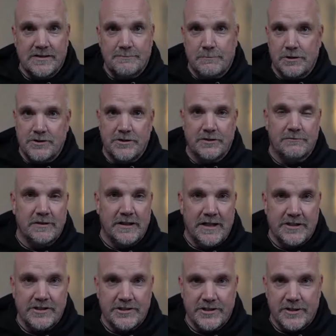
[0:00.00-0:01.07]
personal
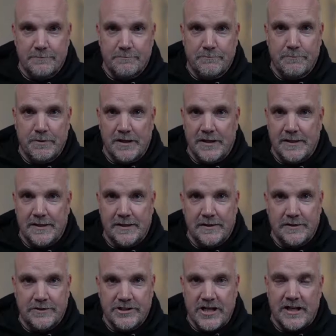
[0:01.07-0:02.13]
relationship
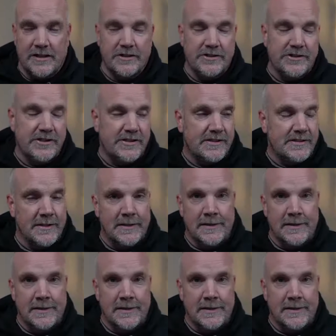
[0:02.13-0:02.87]
challenges,